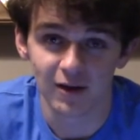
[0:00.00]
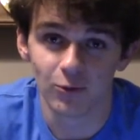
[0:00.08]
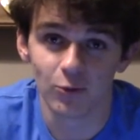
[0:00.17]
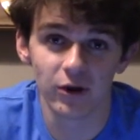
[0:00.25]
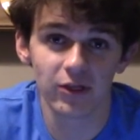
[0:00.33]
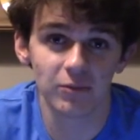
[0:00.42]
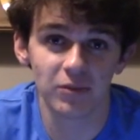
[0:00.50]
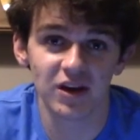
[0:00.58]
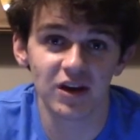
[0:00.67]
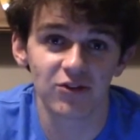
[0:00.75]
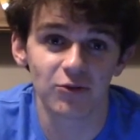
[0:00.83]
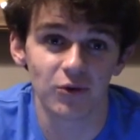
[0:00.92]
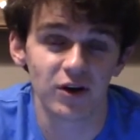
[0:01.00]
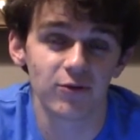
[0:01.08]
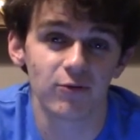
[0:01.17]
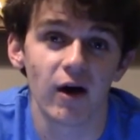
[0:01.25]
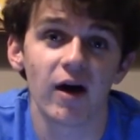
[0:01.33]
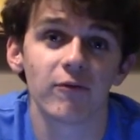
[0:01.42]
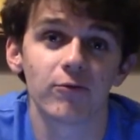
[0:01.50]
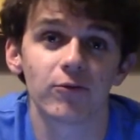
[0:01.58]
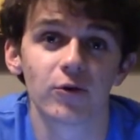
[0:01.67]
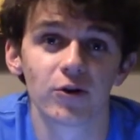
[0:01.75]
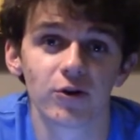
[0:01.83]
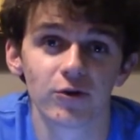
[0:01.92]
one of them being a
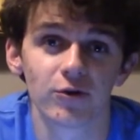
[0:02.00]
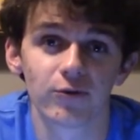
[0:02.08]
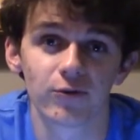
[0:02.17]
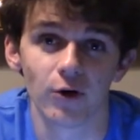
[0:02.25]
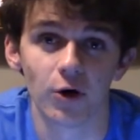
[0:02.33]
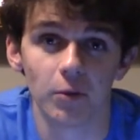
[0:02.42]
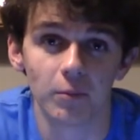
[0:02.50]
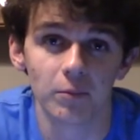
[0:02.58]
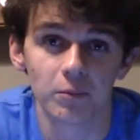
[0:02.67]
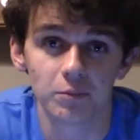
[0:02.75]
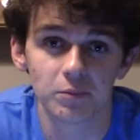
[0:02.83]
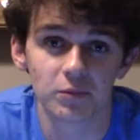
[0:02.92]
25-footer from